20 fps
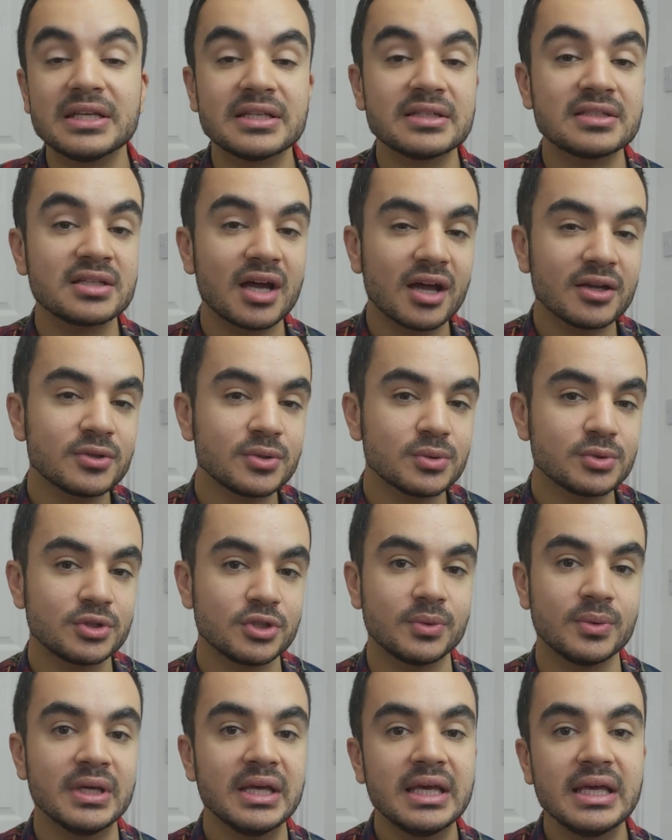be entitled
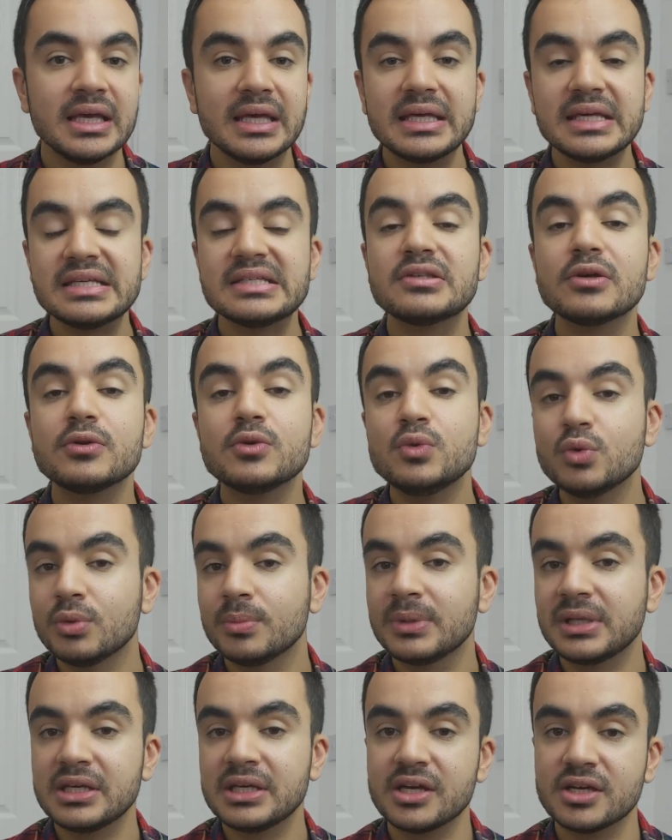to is
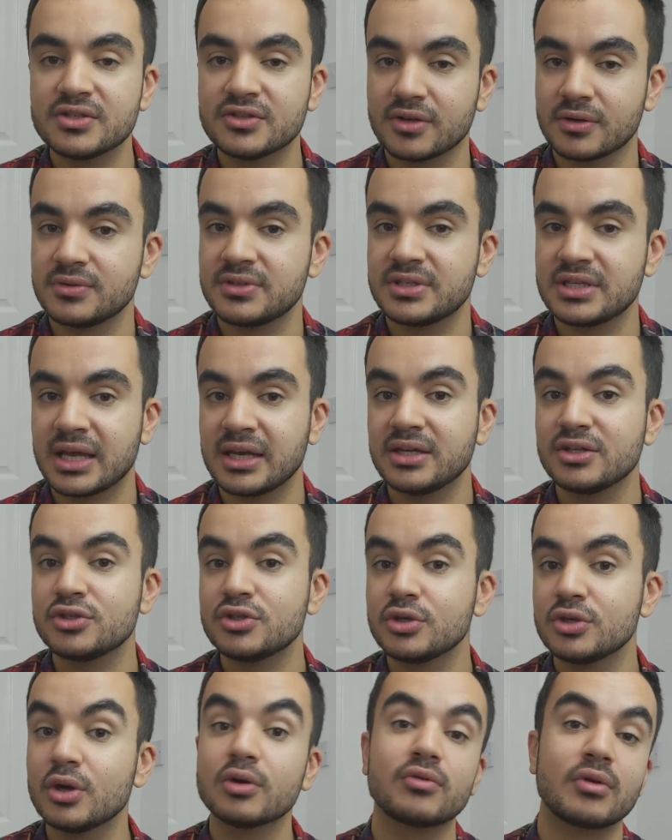normally associated
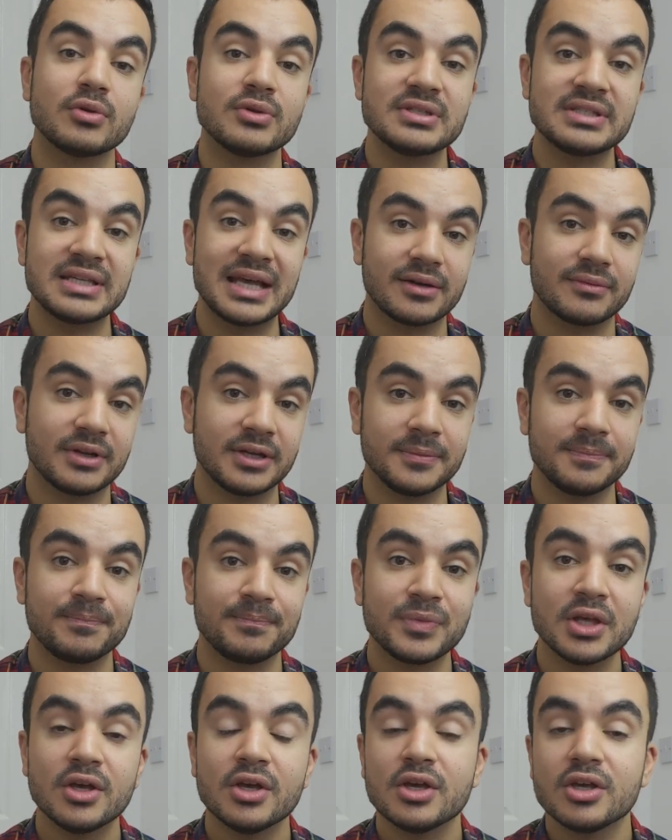to your gross salary.
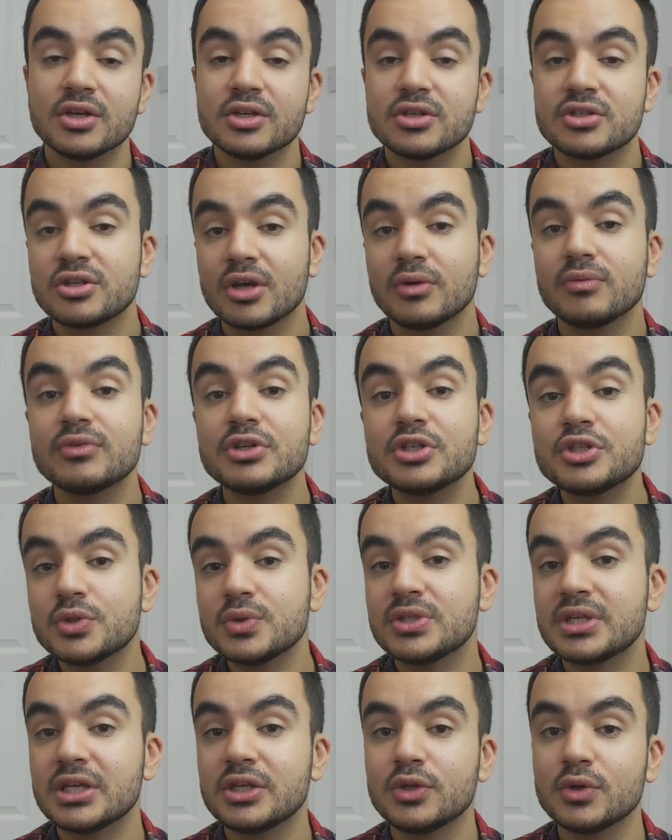So
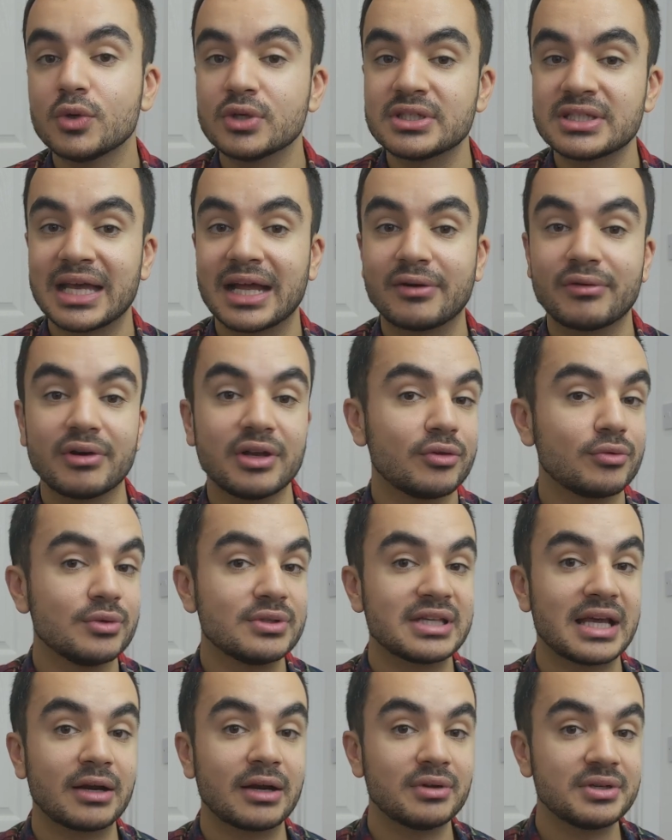reducing your salary through
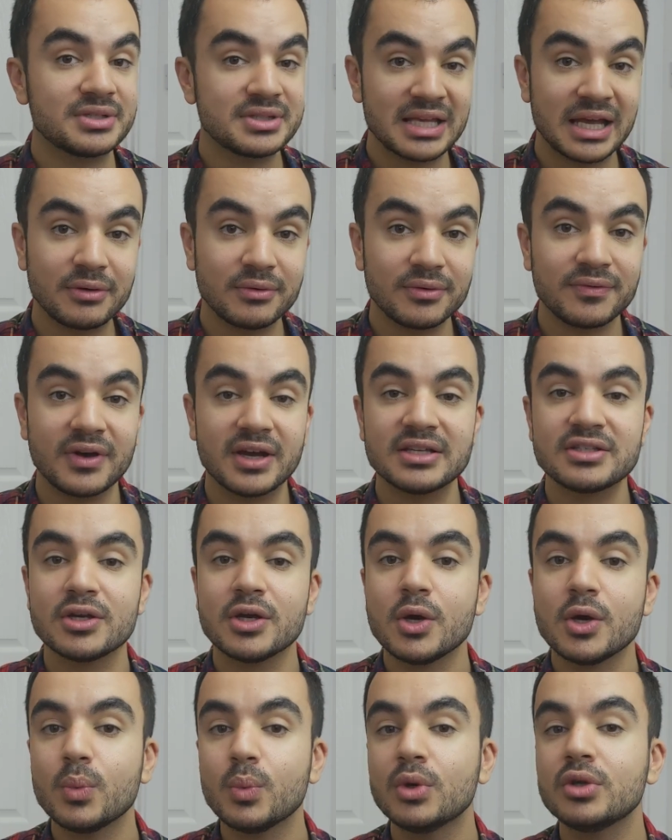salary sacrifice
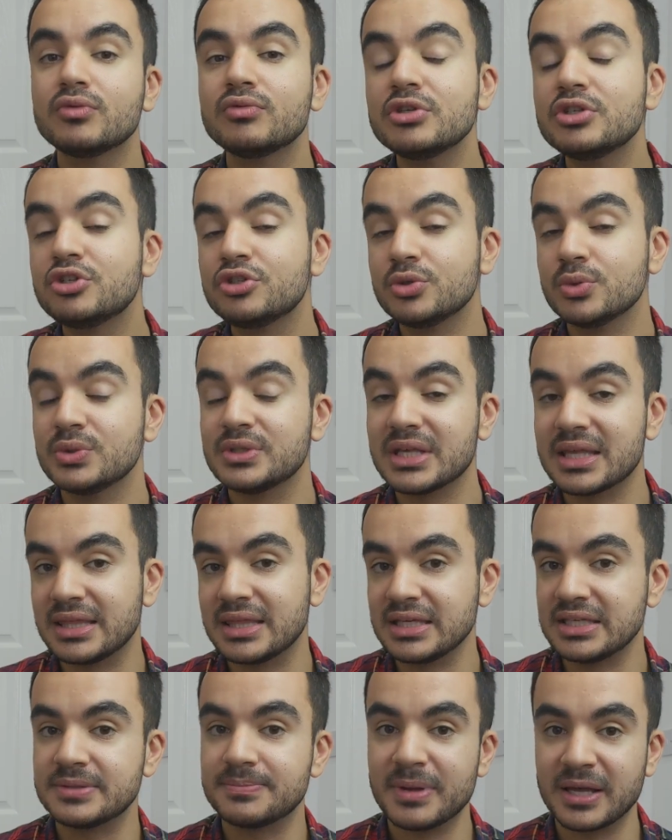would reduce these